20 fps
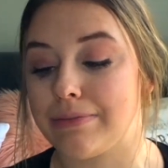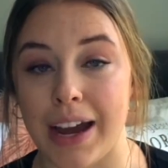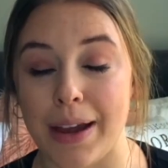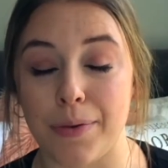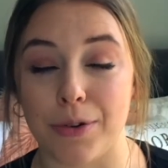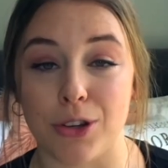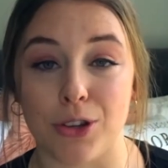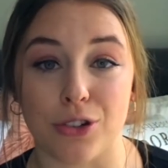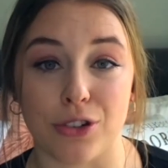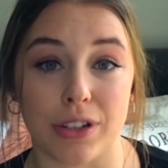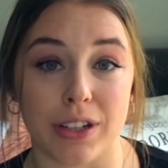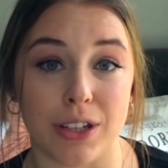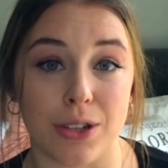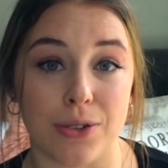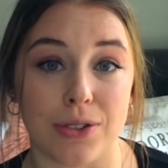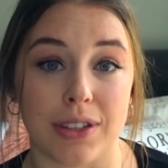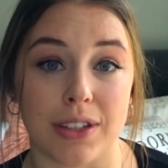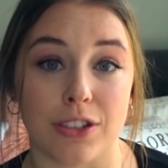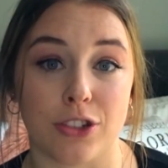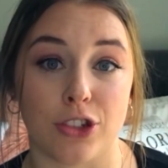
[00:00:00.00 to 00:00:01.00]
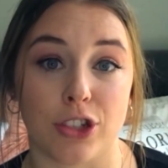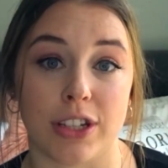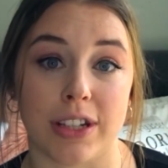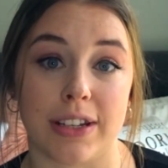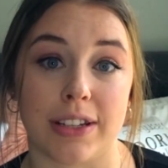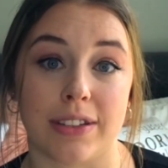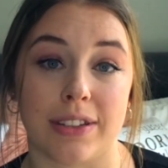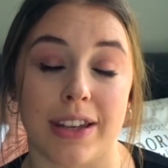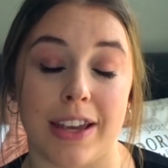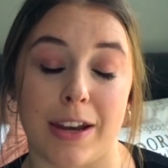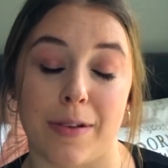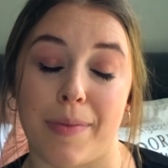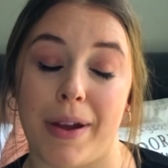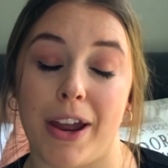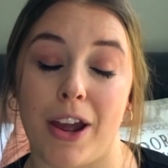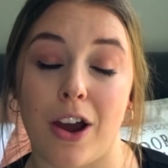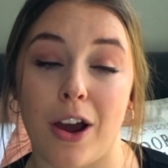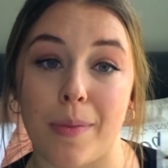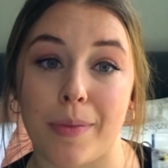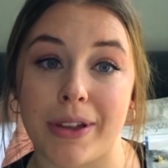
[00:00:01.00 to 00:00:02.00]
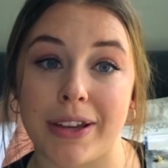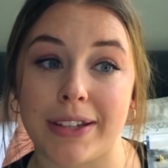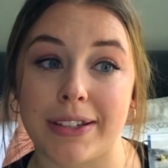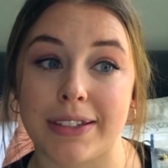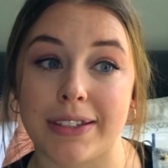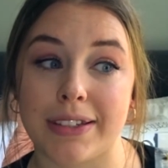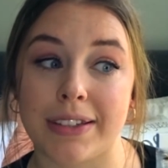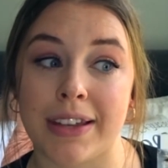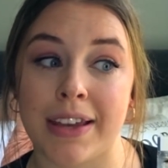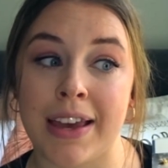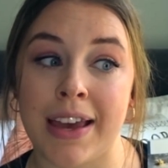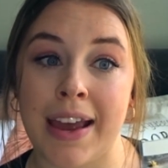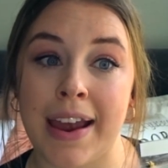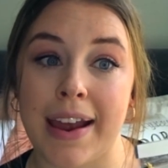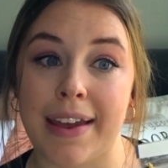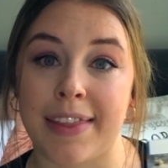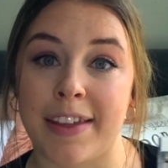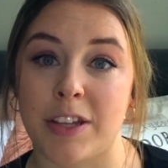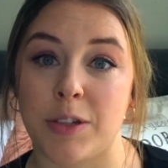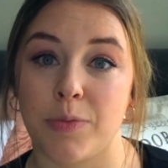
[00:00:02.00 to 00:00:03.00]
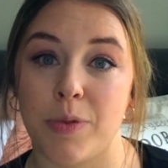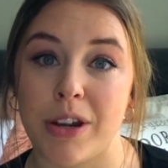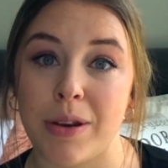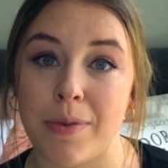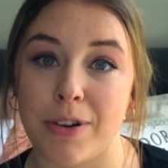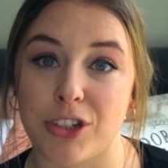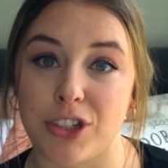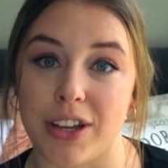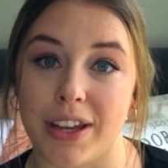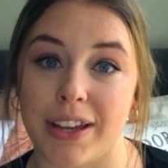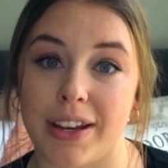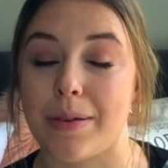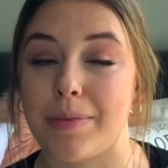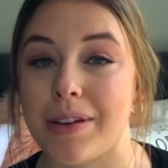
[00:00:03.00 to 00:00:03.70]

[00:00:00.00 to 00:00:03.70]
I will usually use this cheese in my omelets, and that's pretty much it.